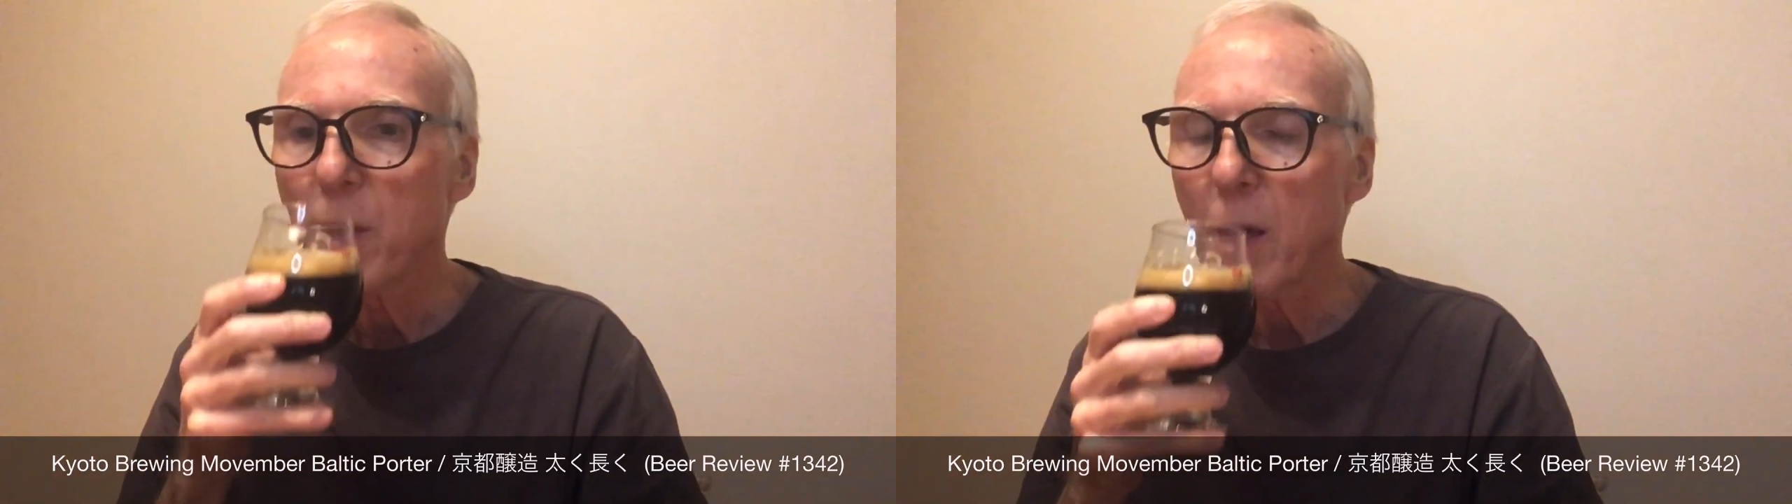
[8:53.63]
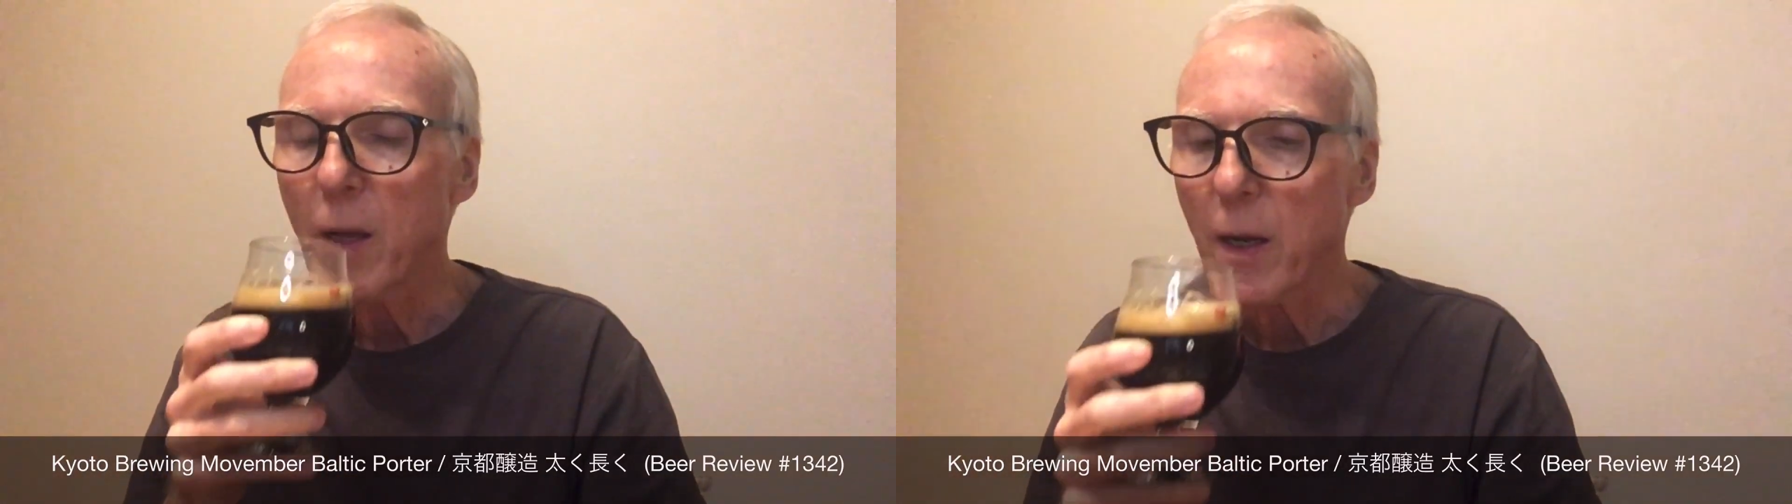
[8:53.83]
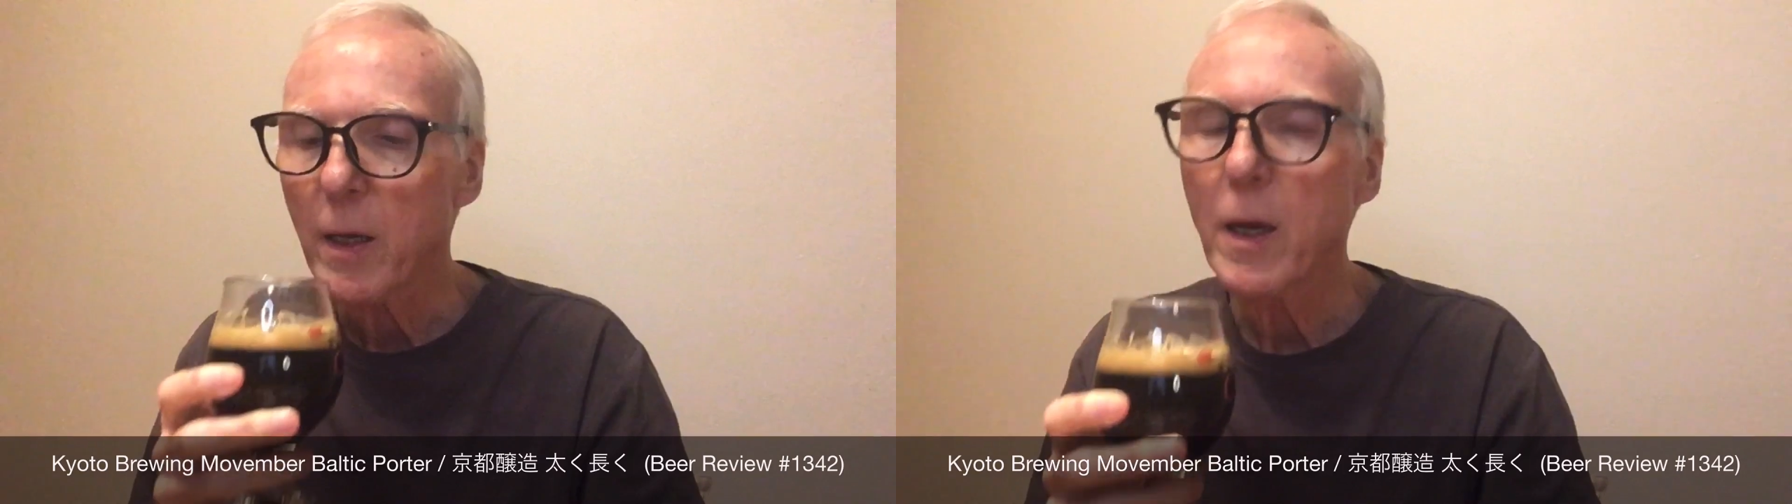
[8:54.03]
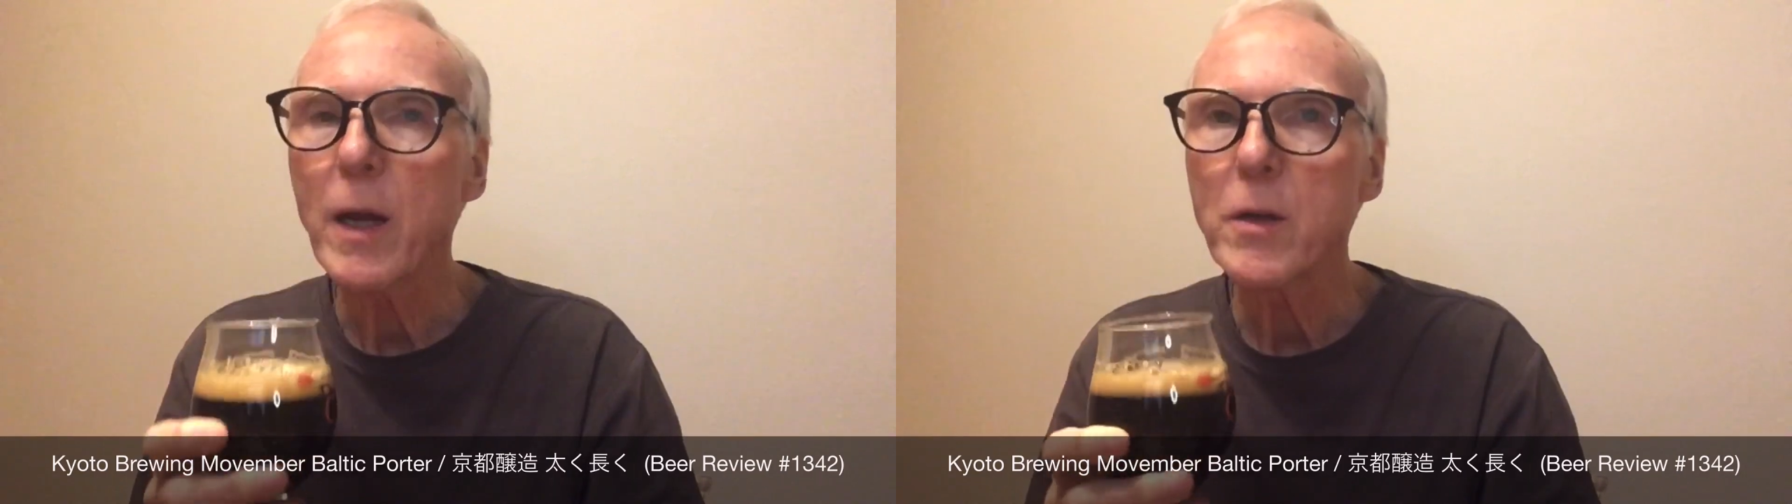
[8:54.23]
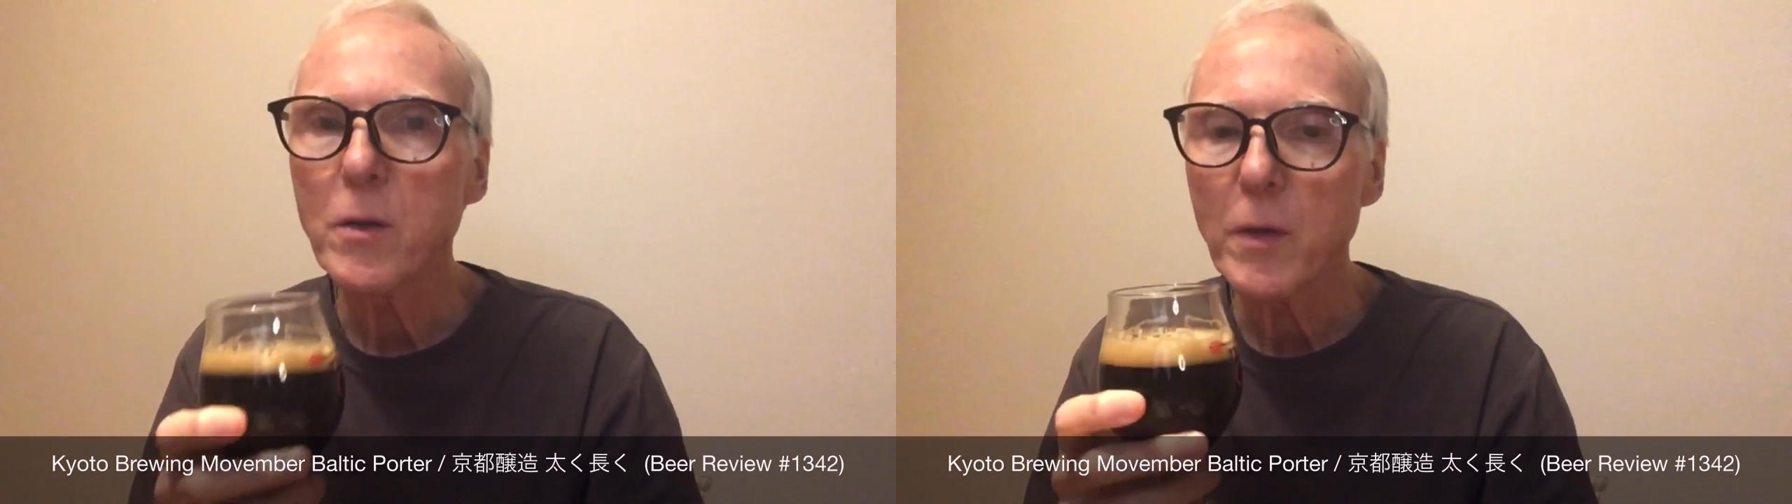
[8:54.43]
And I
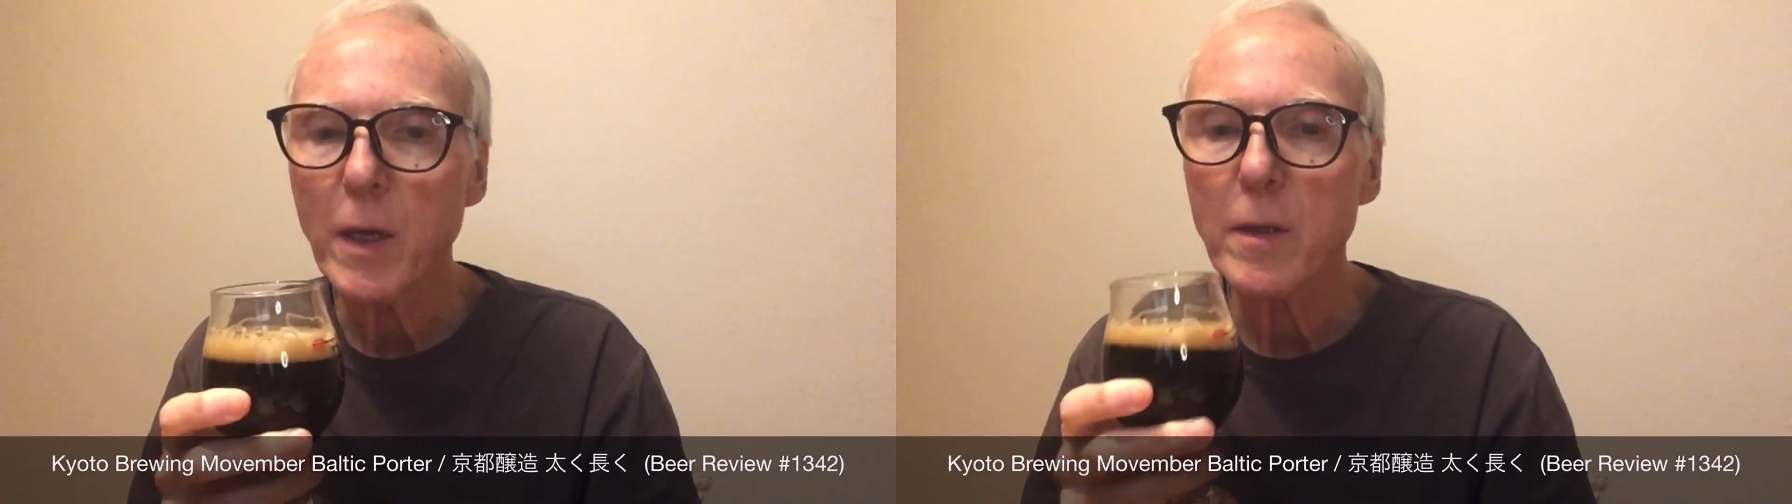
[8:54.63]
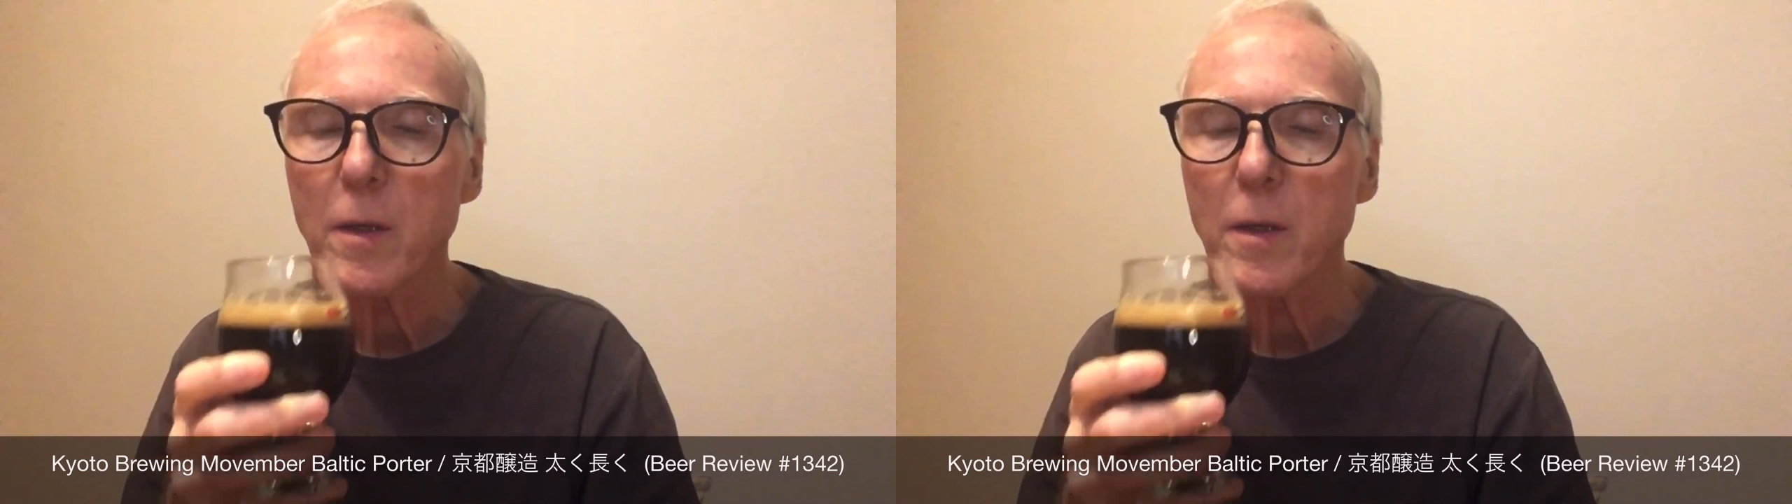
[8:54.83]
do get